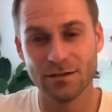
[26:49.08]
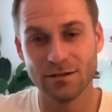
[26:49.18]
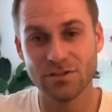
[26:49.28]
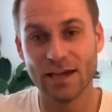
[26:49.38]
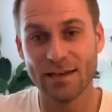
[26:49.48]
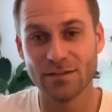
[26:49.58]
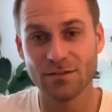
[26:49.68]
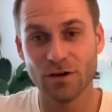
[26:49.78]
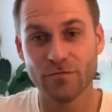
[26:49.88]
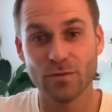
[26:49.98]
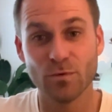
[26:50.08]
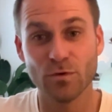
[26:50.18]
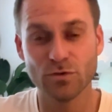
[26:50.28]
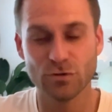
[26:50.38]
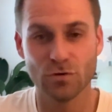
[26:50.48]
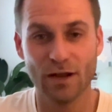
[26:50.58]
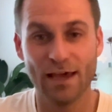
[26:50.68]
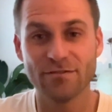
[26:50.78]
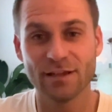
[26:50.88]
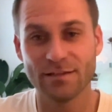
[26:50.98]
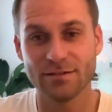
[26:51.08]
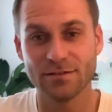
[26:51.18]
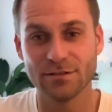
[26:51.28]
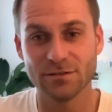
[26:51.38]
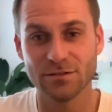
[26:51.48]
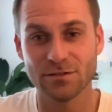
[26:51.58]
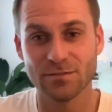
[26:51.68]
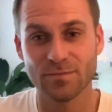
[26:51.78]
chance of the most known lifestyle diseases.